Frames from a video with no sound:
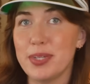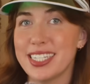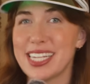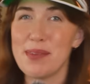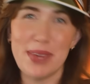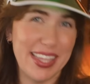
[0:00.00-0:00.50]
because
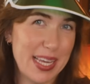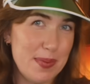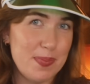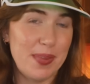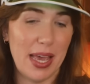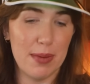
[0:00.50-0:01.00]
I made
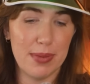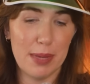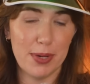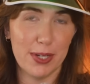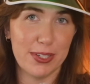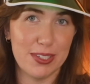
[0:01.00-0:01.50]
them at my
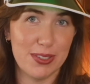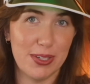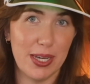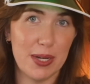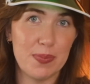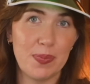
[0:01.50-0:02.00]
pottery
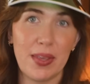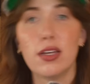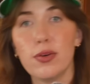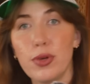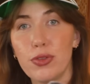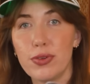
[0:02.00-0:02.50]
studio.
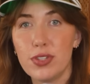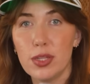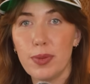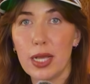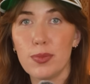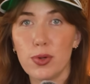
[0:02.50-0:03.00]
We thrifted the
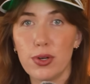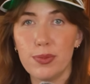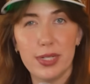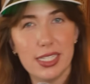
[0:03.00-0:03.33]
pegboard, but